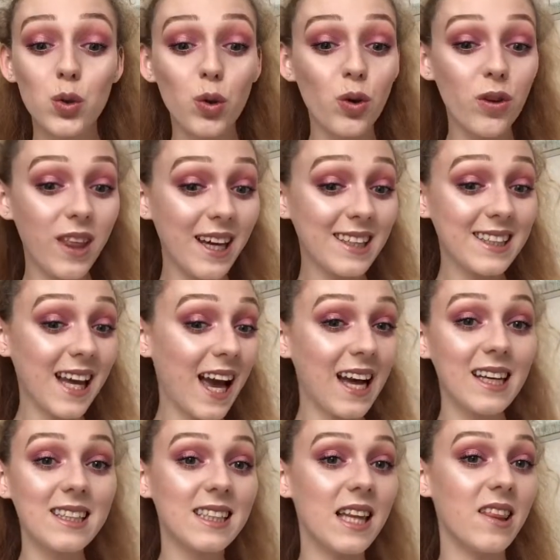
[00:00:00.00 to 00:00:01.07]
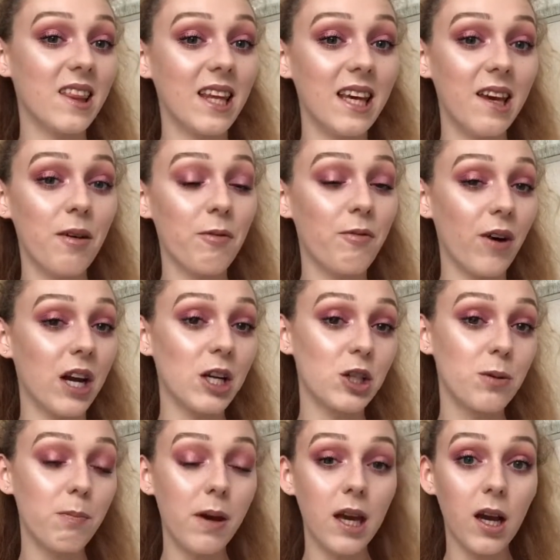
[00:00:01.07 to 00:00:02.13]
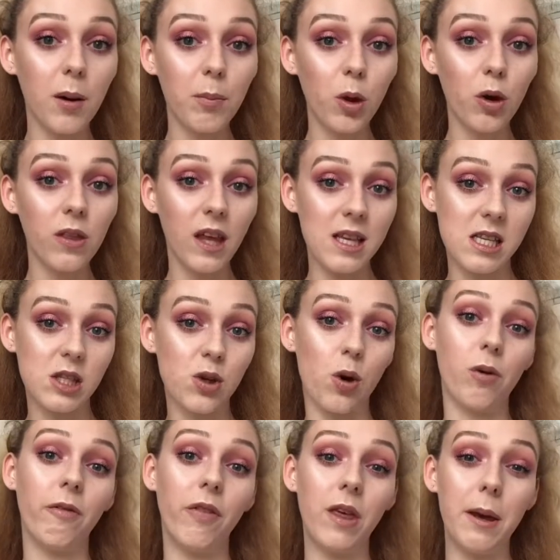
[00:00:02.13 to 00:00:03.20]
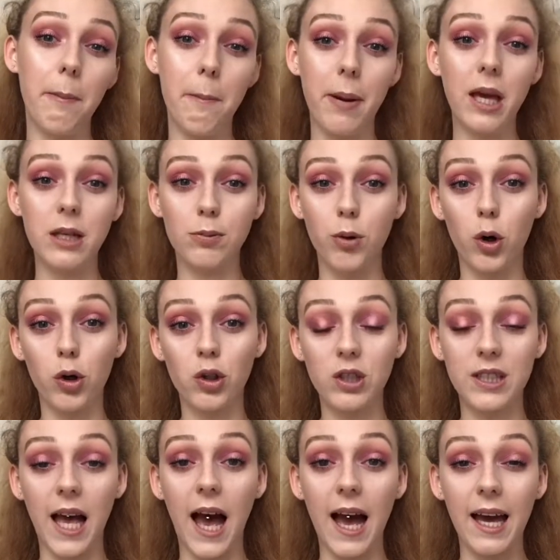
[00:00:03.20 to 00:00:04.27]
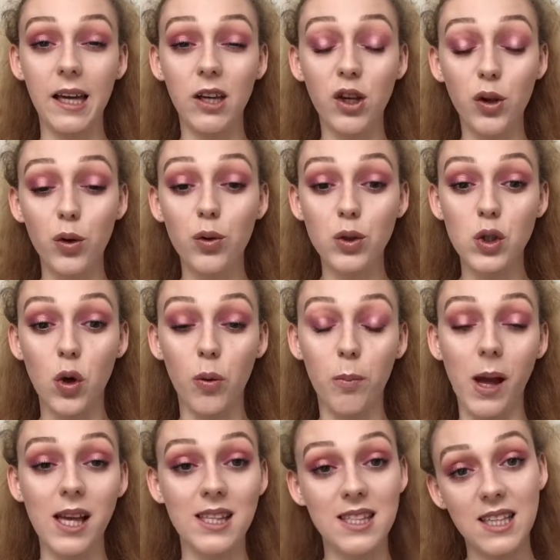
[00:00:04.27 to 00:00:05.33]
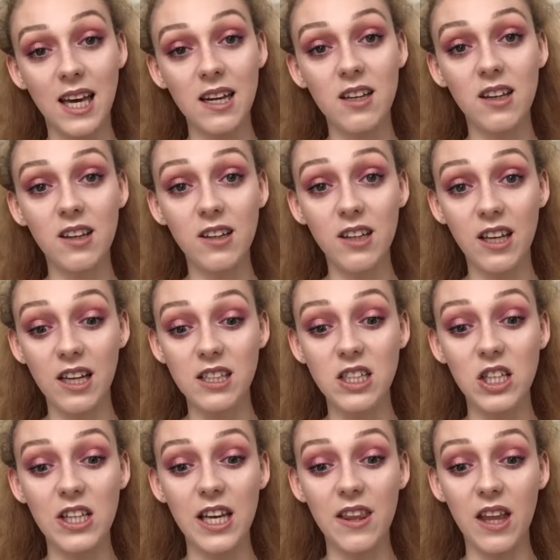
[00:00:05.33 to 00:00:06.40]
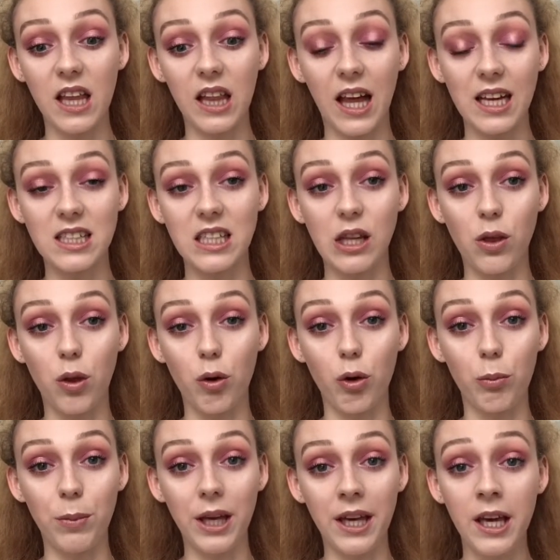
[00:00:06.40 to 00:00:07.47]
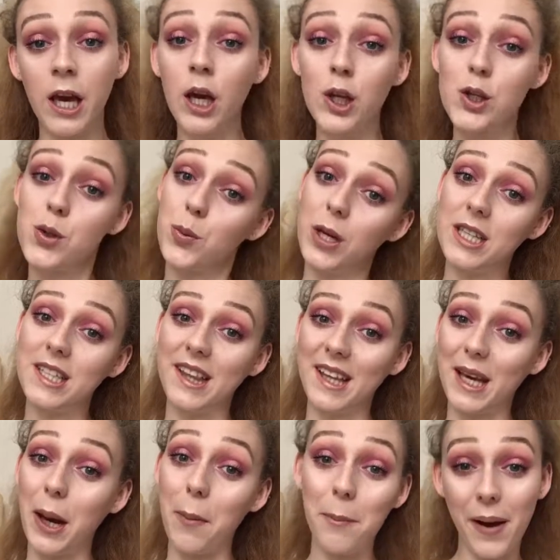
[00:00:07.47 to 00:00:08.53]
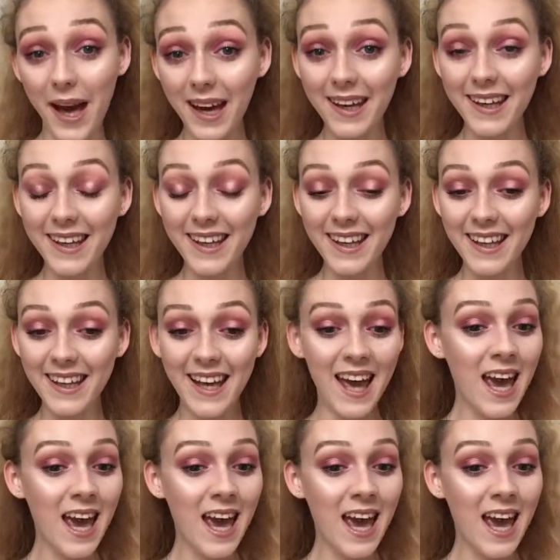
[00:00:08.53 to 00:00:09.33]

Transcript: So this is the finished makeup look. This is all of the base products that I used on my skin yesterday that lasted through me sweating like a pig.